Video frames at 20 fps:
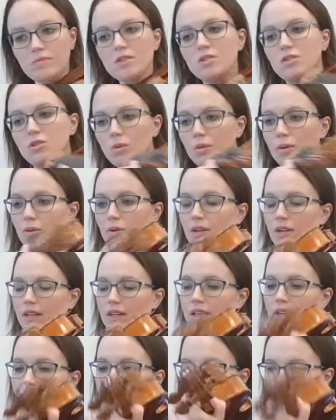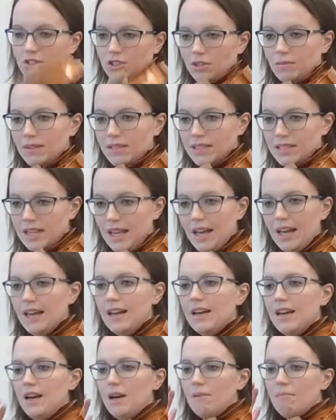So we're going to get our instrument set,
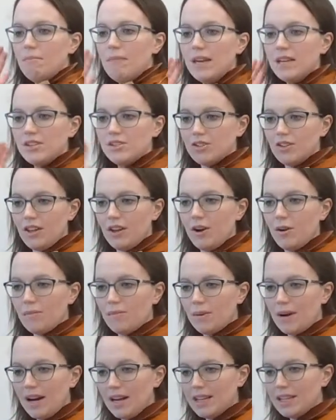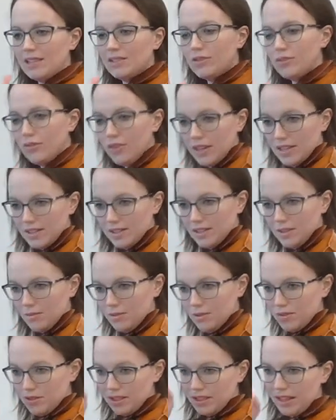make sure that our body is facing the
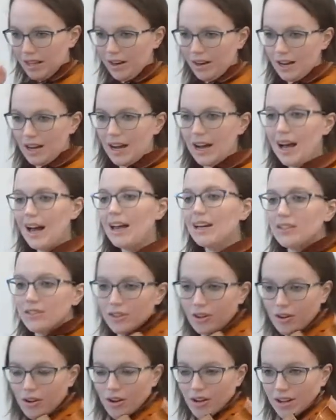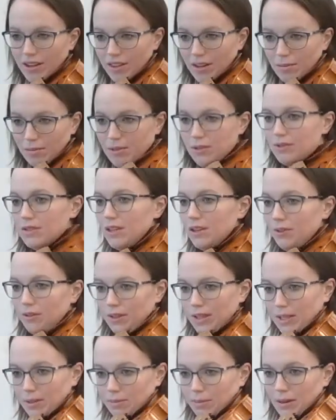music, that our eyes are on the music for
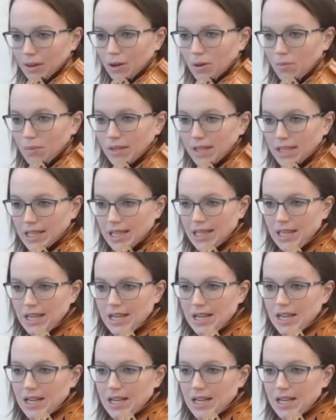Let's Play Open D,